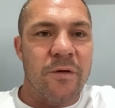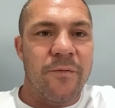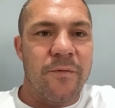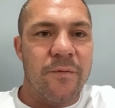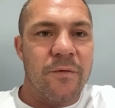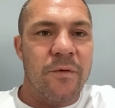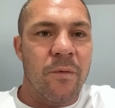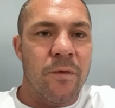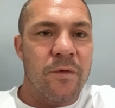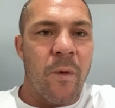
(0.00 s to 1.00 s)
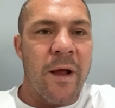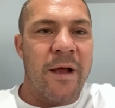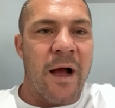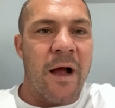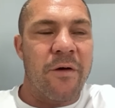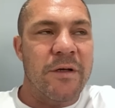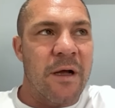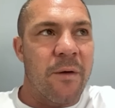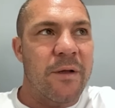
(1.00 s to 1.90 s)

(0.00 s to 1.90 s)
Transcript: of the, the weight categories now.